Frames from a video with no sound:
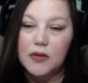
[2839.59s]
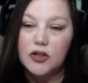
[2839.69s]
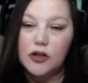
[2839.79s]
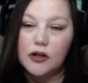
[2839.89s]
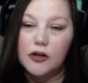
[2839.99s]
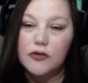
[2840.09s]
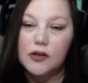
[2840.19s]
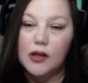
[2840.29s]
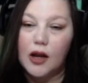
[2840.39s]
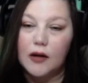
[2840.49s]
Make sure you're
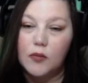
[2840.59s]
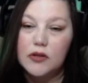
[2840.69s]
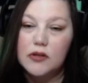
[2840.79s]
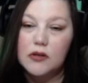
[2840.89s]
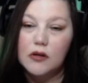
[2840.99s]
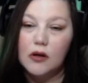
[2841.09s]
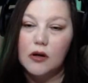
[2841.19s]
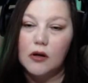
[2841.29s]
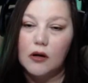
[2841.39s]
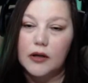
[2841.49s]
using the item ones.
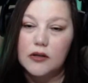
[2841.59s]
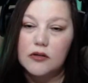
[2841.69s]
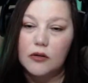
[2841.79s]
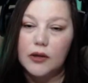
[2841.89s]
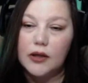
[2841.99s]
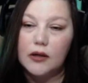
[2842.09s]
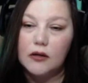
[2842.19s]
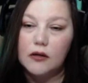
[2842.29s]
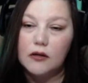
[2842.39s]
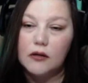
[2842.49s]
All right, so
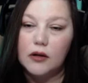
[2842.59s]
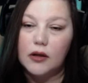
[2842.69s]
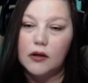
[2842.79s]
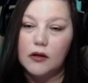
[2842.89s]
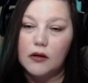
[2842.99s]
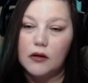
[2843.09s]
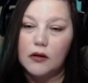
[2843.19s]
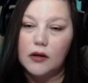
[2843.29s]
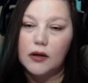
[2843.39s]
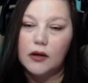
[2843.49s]
here and
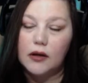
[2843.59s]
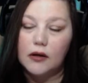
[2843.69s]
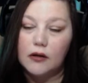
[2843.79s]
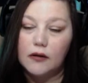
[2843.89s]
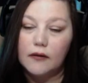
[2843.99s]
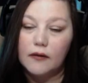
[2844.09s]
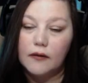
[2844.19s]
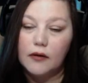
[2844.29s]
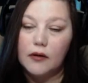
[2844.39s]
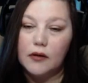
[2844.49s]
here,
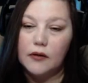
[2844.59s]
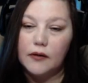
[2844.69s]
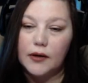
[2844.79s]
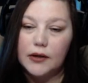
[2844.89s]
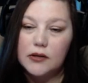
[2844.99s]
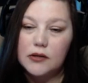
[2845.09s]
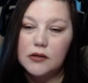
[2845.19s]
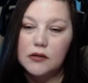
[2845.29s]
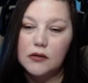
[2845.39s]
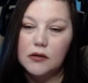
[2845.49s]
right?